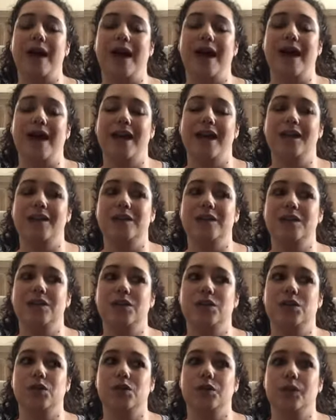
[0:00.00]

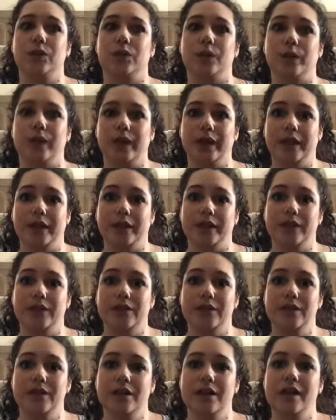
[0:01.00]
past 3
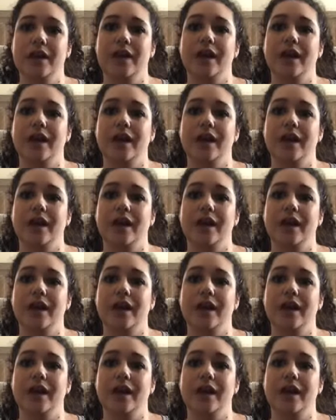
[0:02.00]
years,